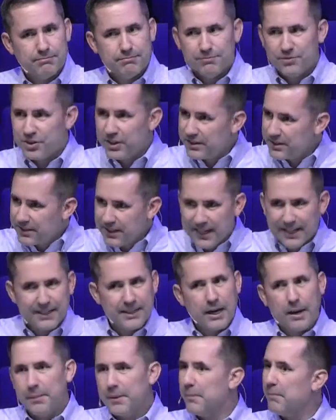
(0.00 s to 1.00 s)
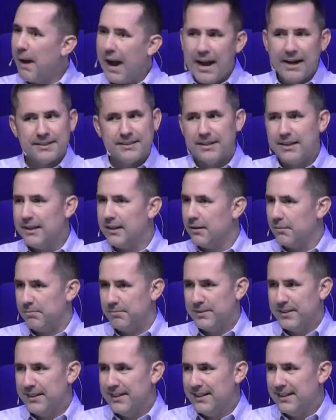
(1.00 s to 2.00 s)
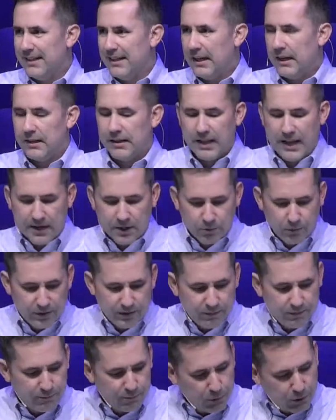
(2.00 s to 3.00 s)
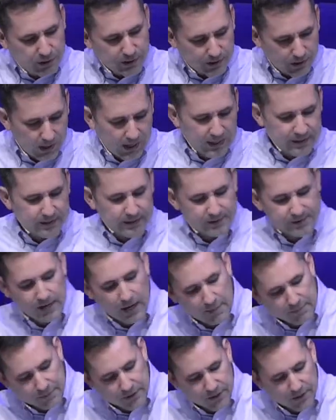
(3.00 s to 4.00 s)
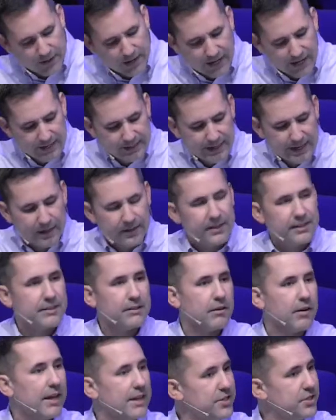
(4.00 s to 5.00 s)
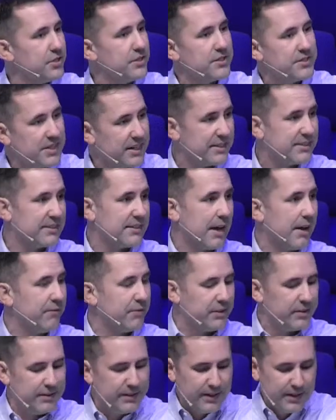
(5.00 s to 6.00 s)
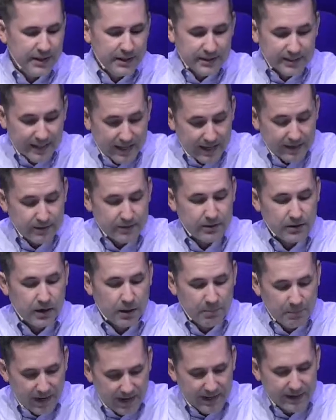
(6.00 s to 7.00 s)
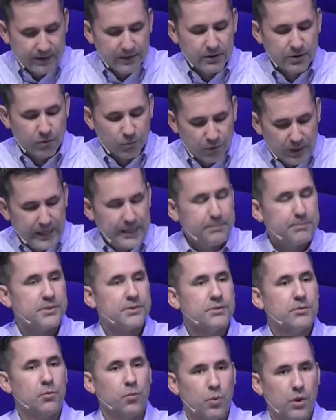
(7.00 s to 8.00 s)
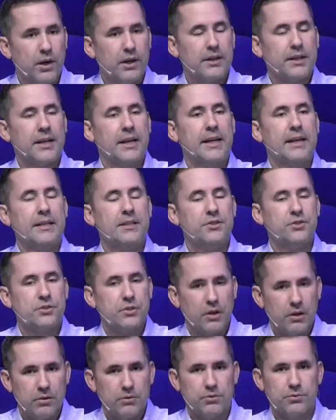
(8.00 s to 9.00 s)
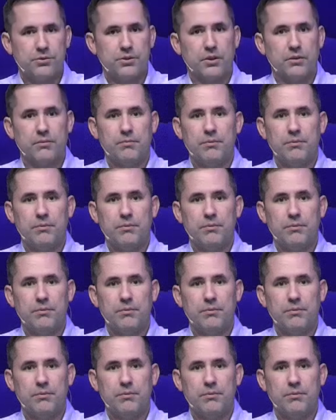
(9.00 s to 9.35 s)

just it coming back to him. Like we've put at the top of your handout in Galatians 6:7, that a man reaps what he sows.